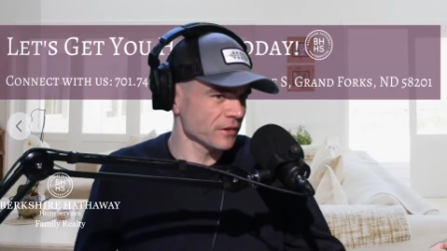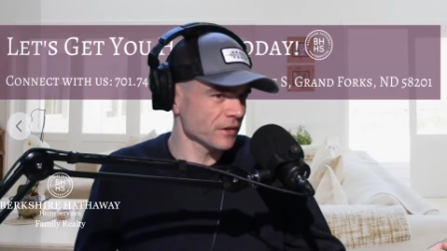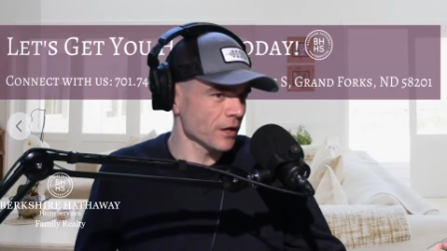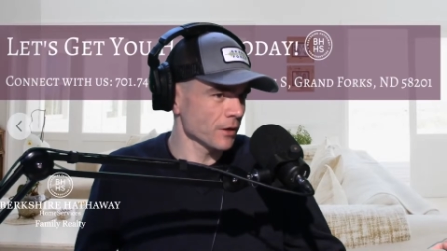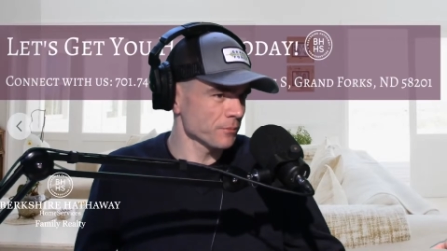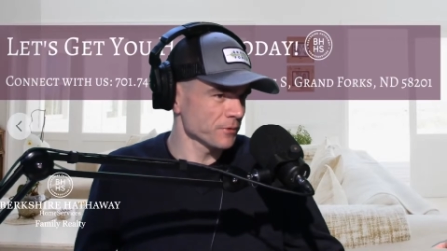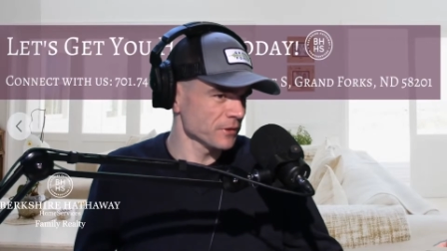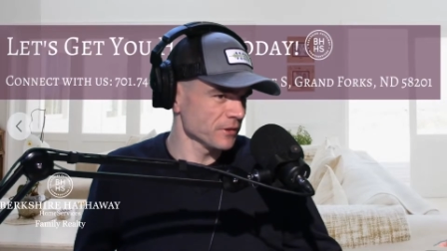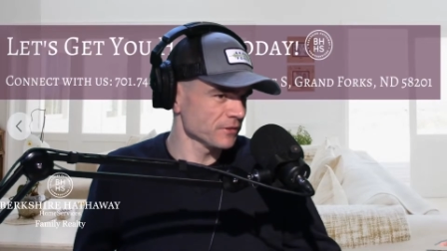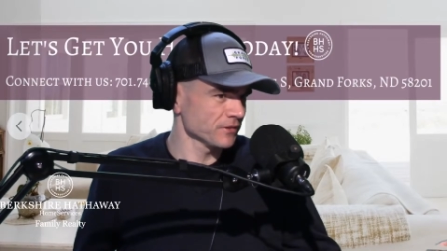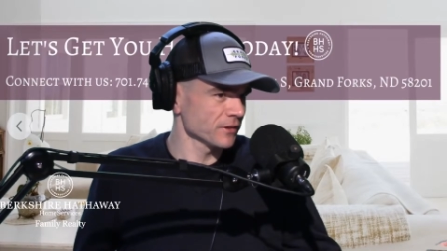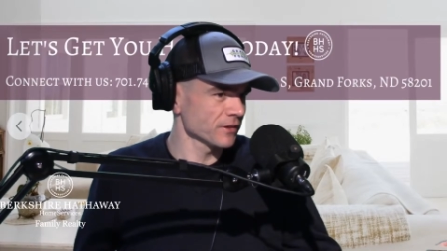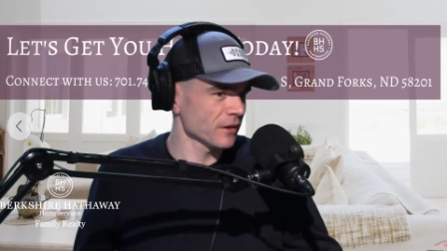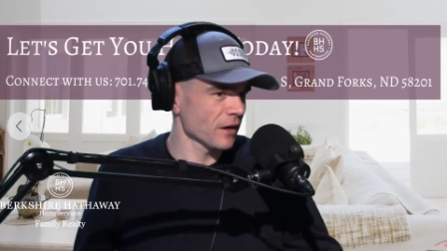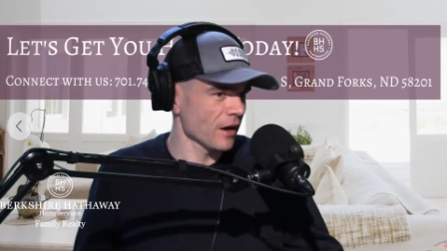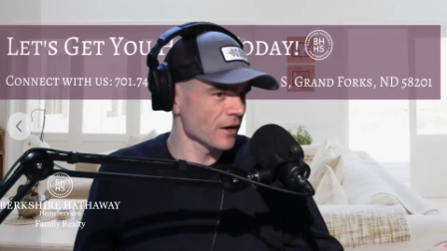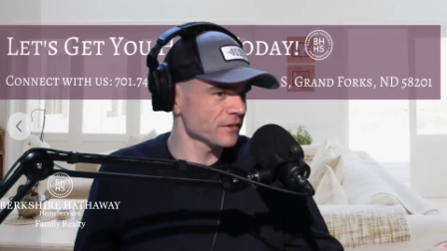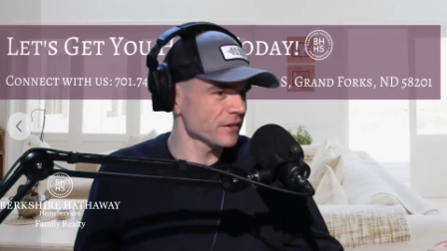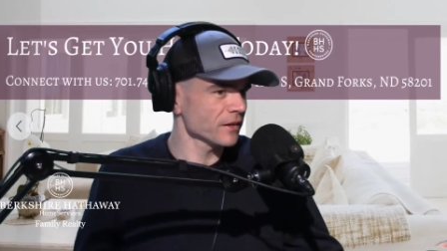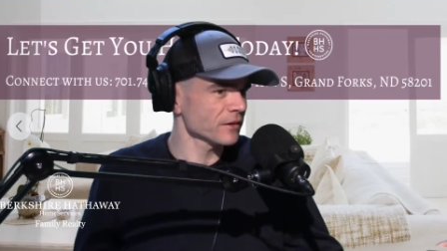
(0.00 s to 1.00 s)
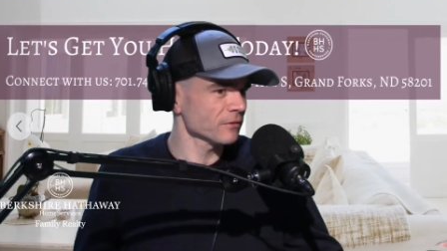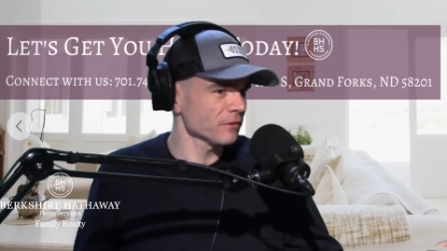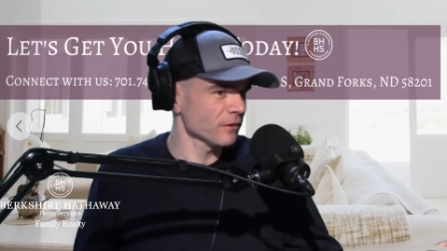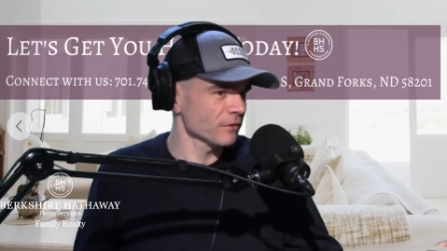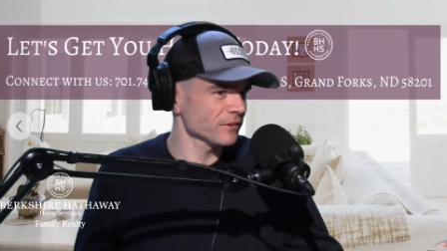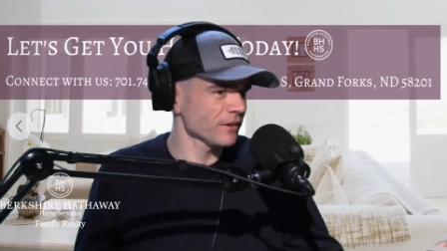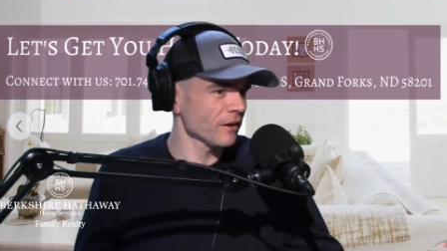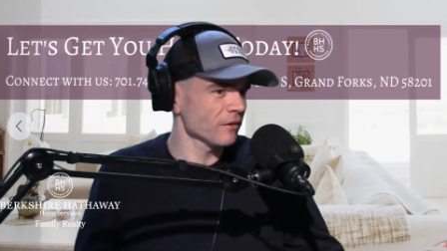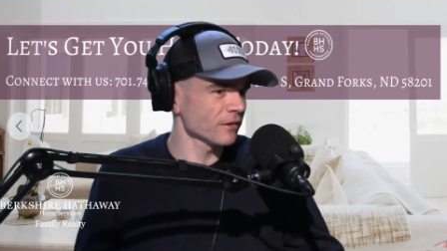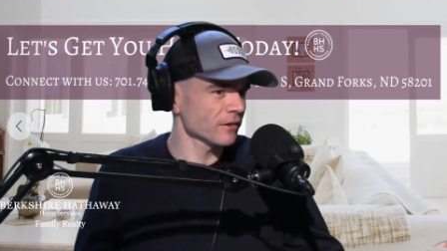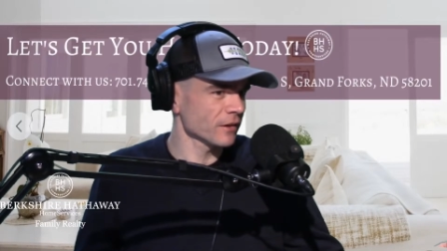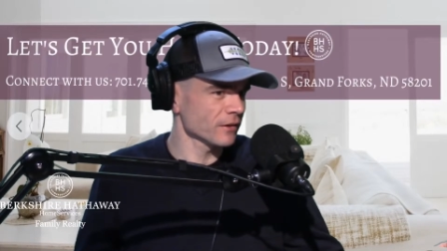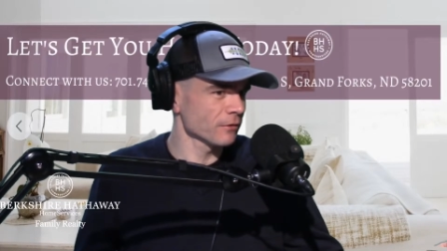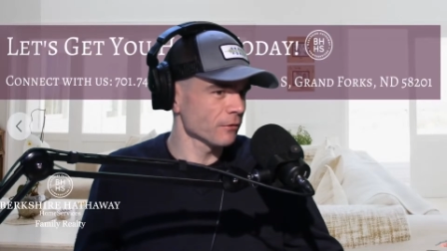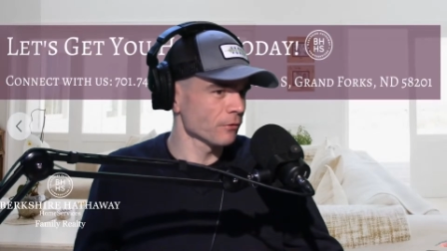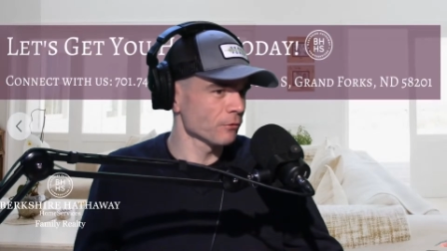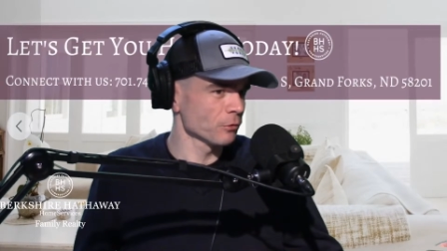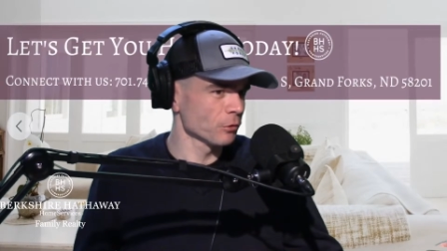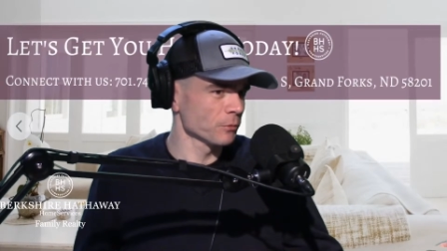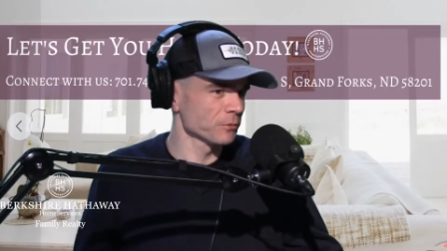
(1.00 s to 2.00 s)
companies to contact around town, kind of know
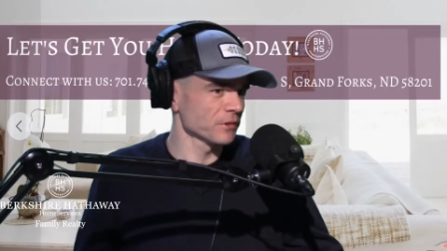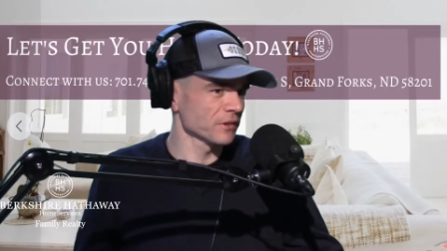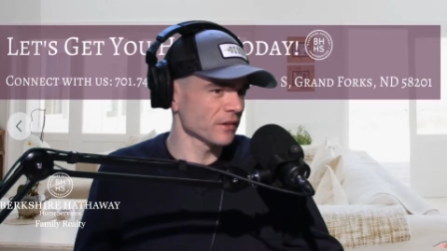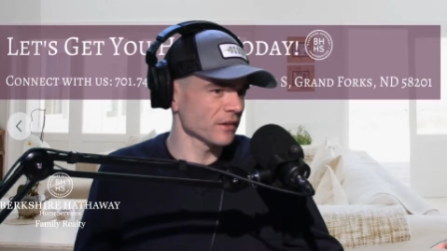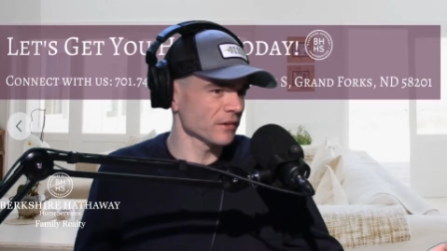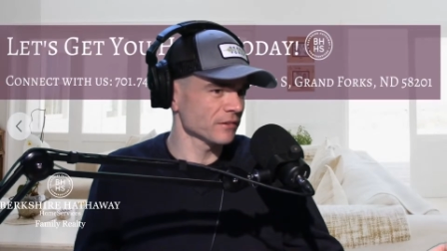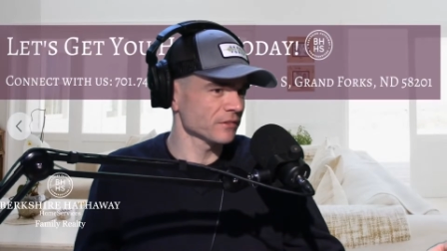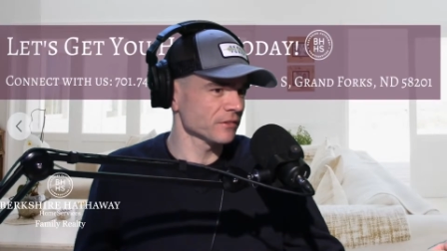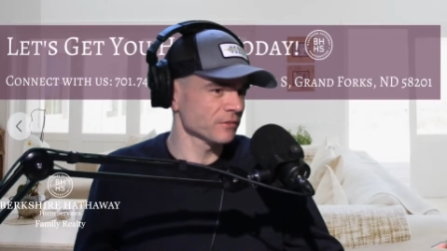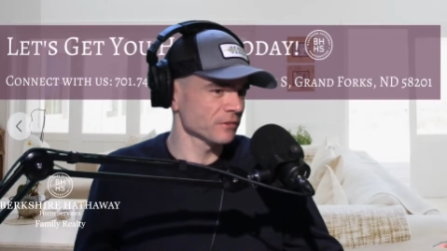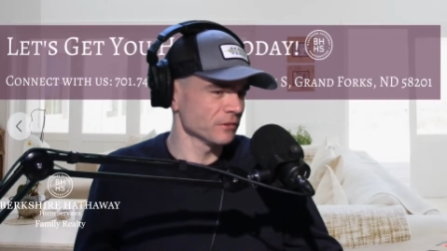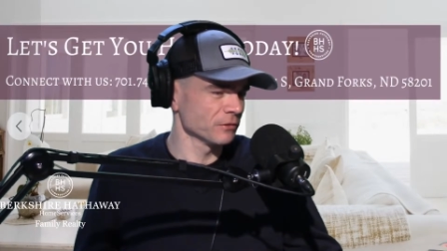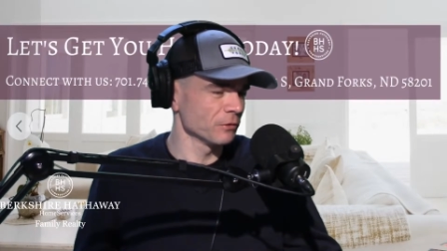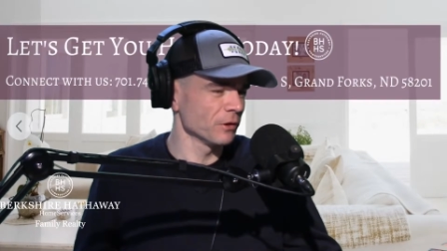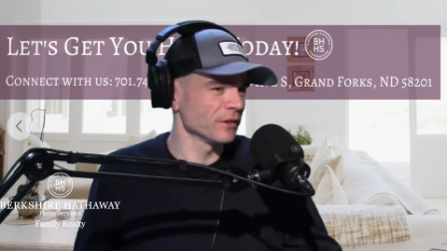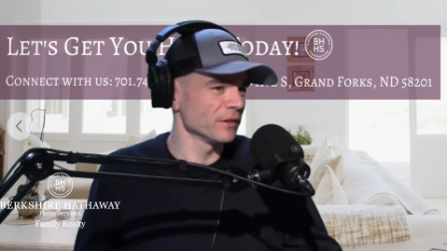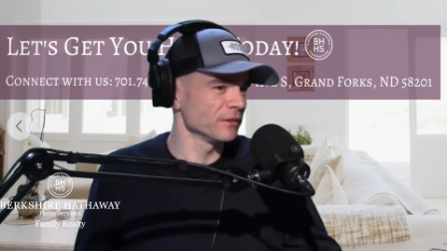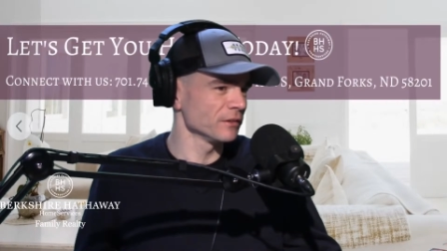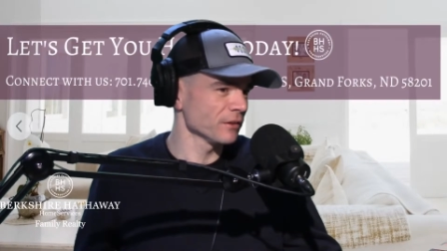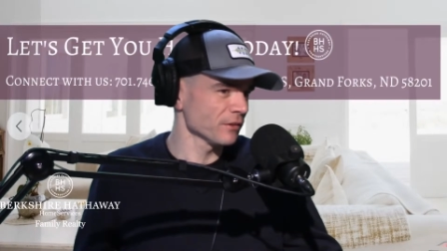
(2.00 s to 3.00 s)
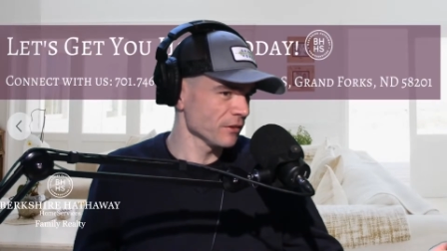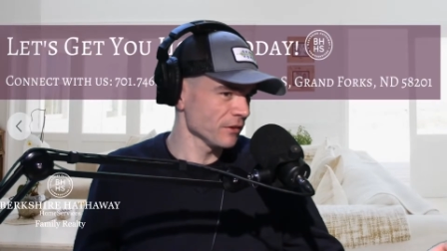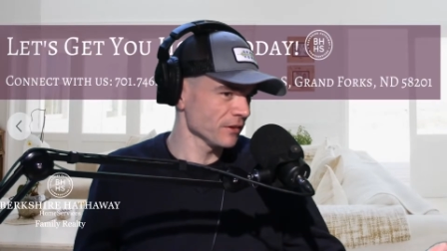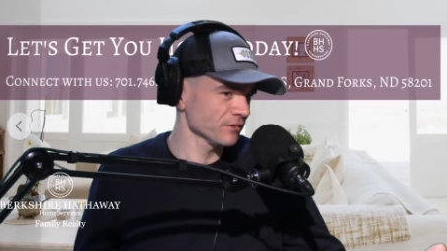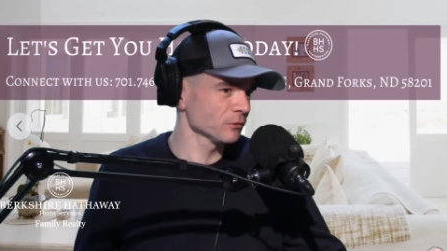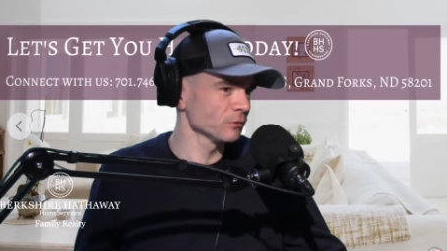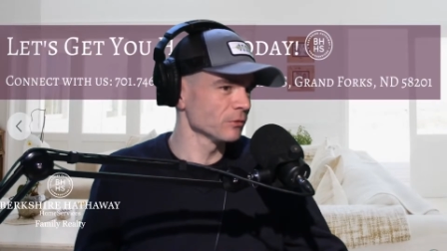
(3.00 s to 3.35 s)
the ropes in case if you run into this,